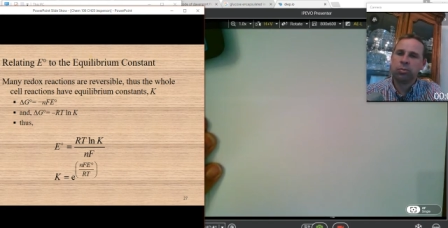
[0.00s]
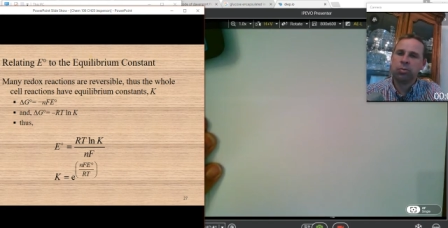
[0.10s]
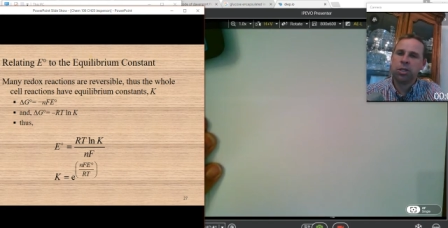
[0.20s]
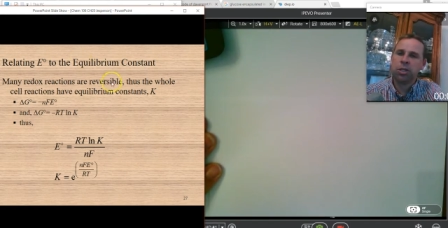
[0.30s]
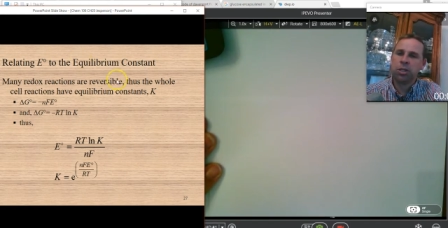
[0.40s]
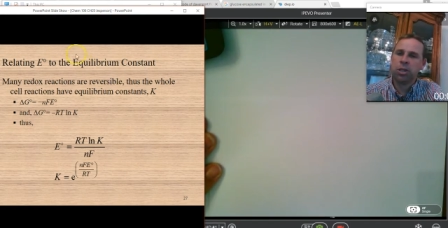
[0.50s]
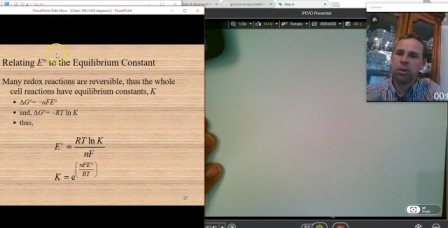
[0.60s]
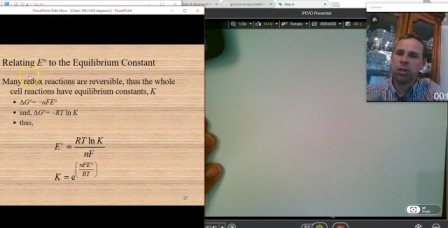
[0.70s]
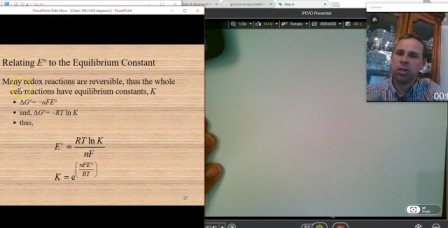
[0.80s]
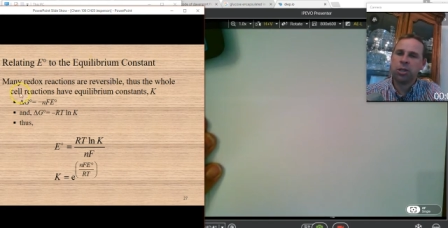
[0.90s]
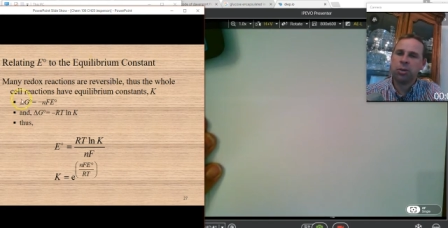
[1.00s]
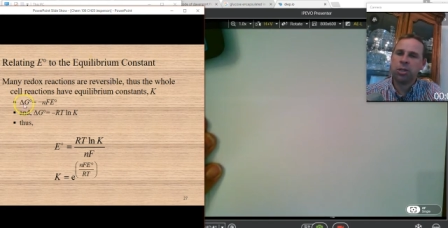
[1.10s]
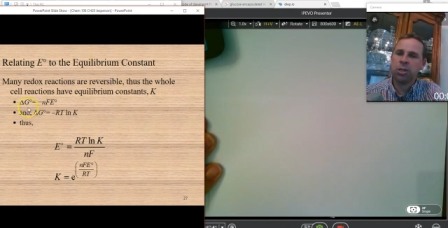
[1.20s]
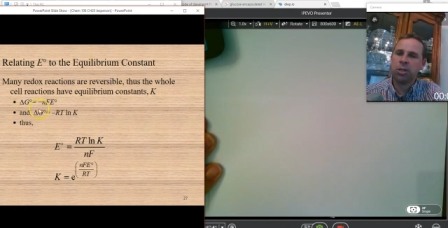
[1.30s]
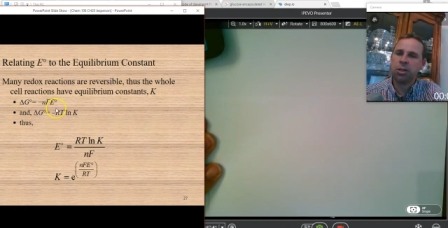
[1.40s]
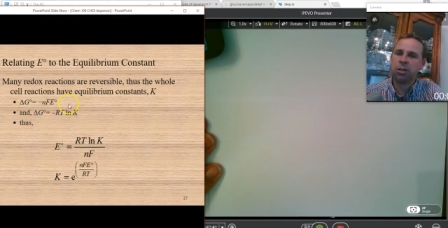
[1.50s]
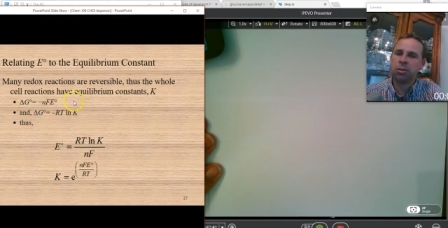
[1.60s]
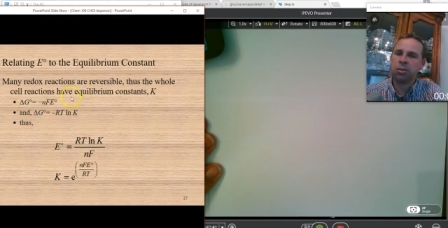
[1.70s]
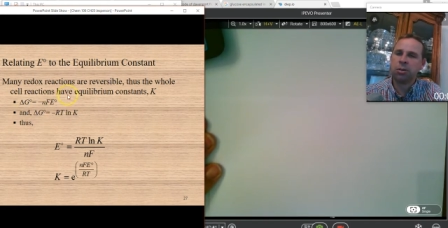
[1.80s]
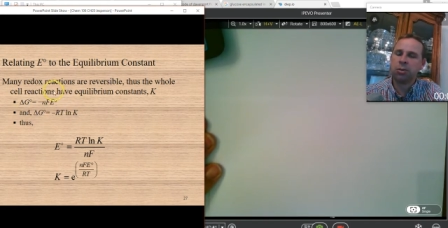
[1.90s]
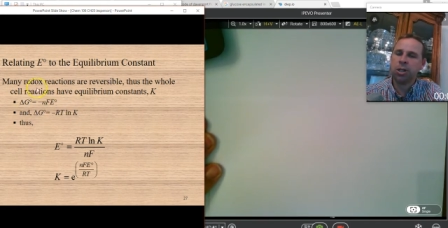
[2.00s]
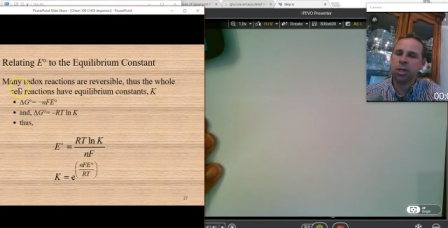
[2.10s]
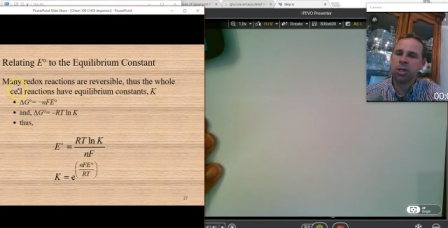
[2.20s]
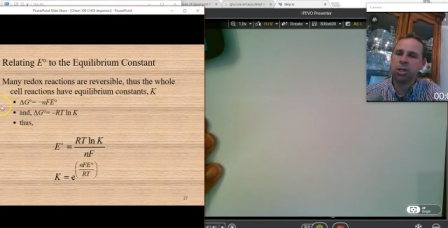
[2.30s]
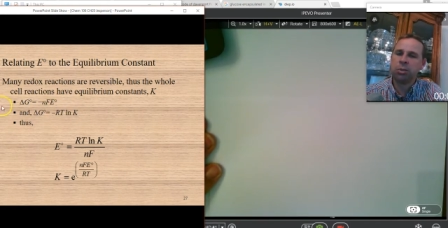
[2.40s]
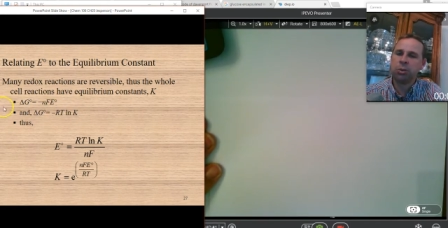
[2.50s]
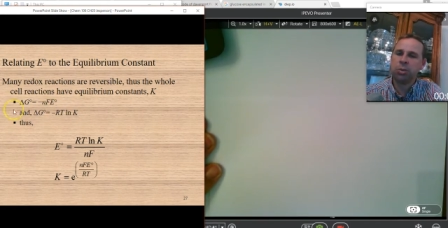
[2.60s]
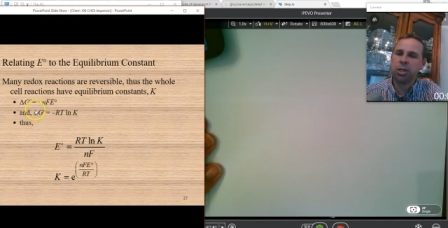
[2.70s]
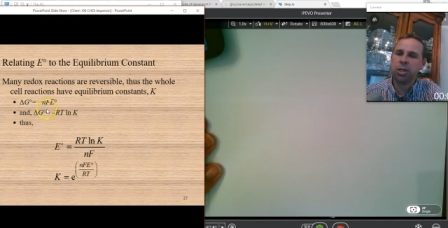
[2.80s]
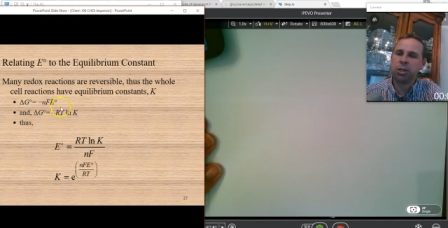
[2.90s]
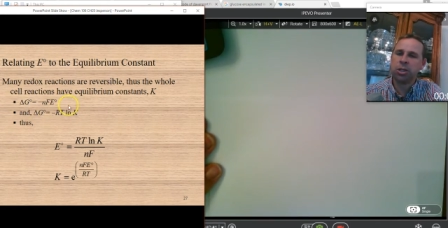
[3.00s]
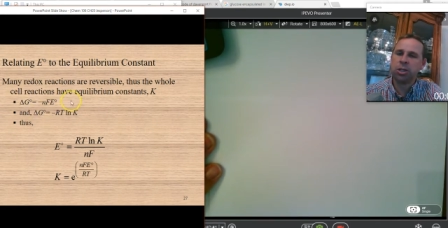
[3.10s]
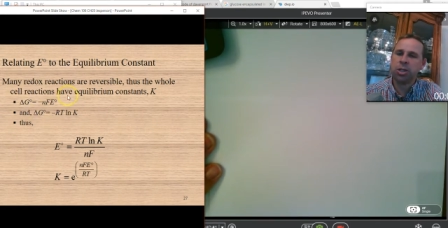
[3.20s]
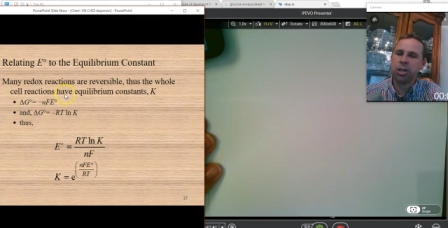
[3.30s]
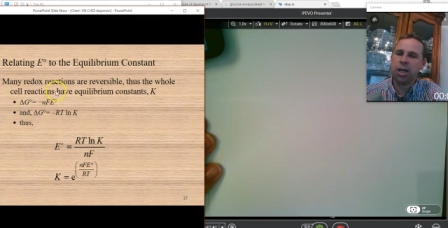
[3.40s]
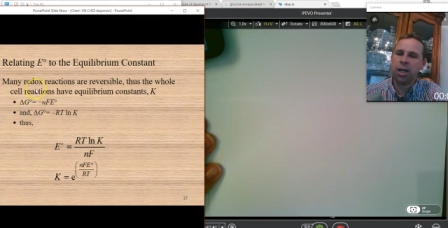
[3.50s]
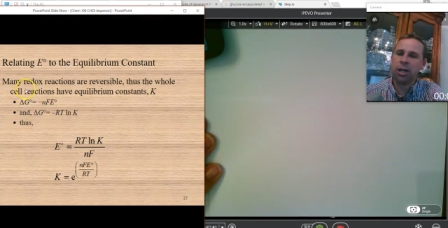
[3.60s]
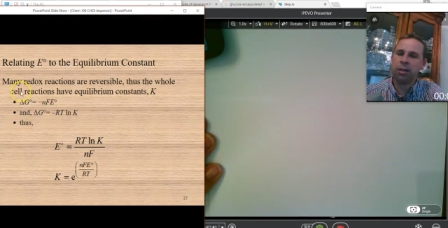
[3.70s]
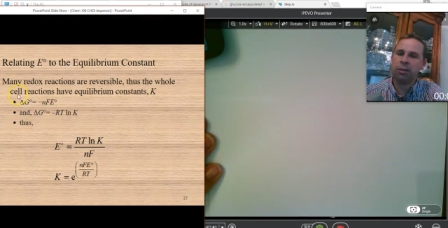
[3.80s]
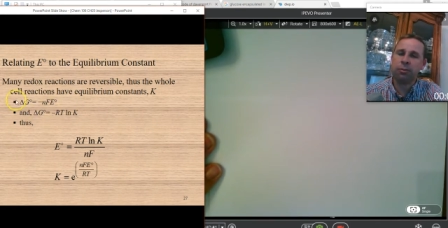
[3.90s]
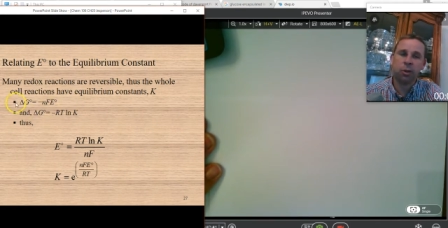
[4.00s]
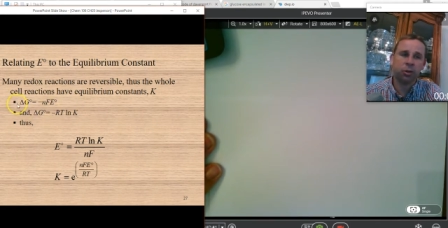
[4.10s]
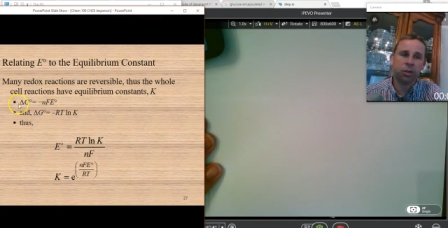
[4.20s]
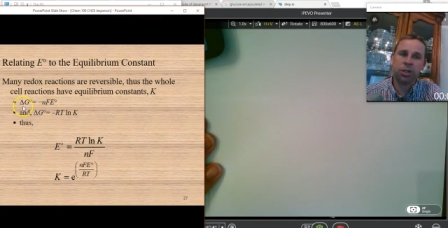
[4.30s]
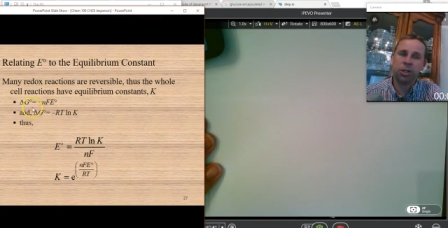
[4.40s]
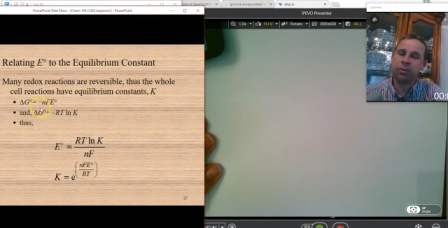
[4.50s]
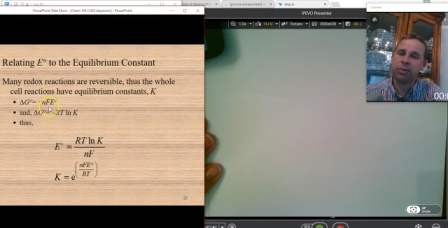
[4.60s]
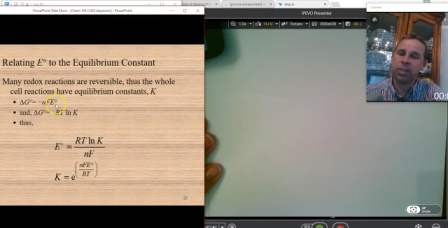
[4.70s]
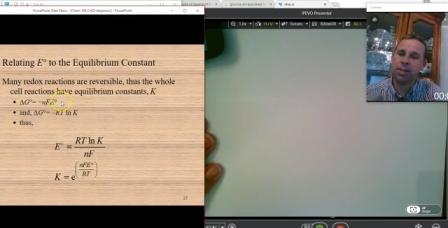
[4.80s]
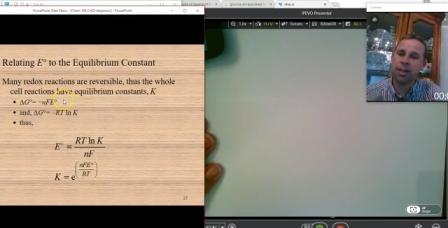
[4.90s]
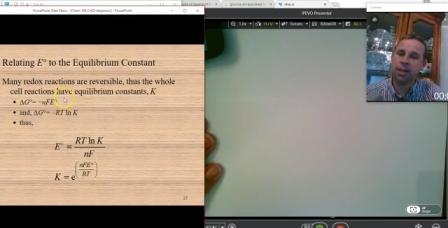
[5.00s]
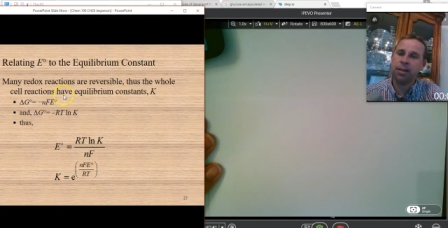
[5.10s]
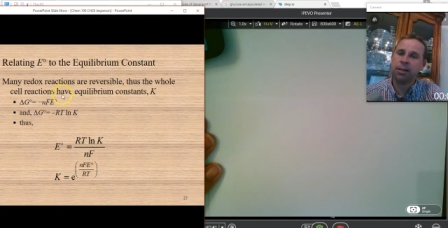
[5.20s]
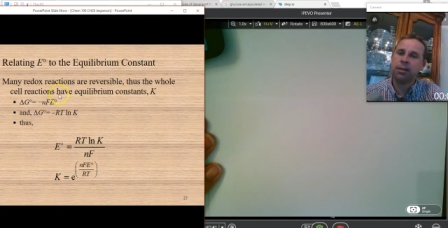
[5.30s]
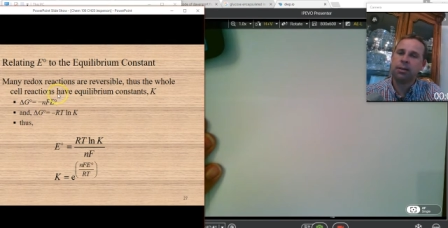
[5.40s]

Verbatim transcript: this is the equation that we just introduced, the relationship between delta G and the voltage of a cell.